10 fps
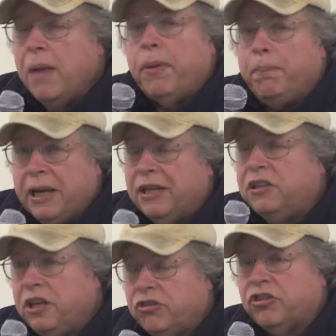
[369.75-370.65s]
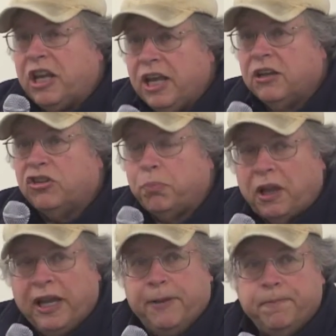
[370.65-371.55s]
but bad teachers can't
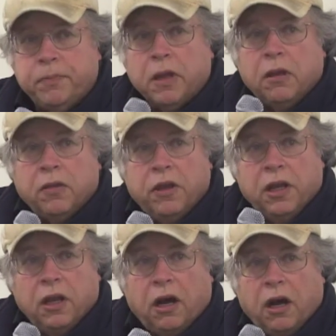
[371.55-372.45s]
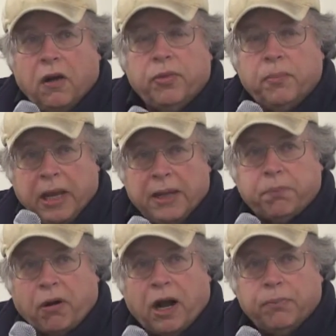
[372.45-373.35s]
explain the, uh, the main
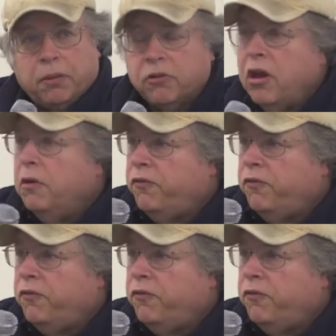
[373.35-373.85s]
problems,